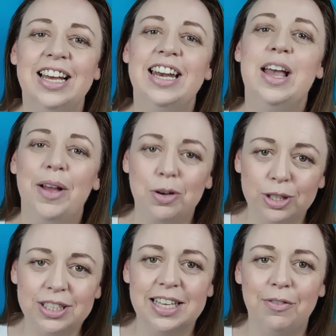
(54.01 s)
Now I could
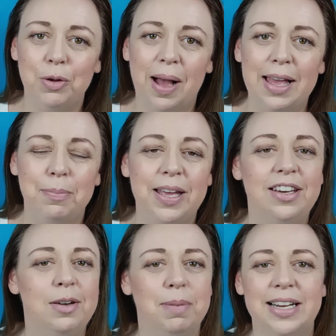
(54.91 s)
just give you my
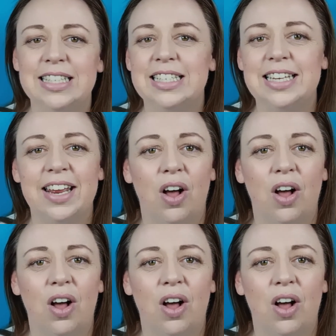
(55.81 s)
opinion, but instead